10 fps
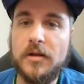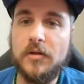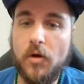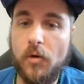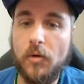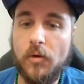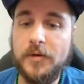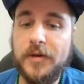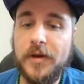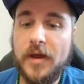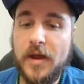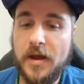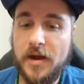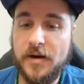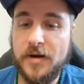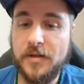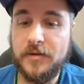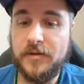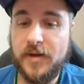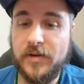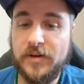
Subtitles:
hold, and another 7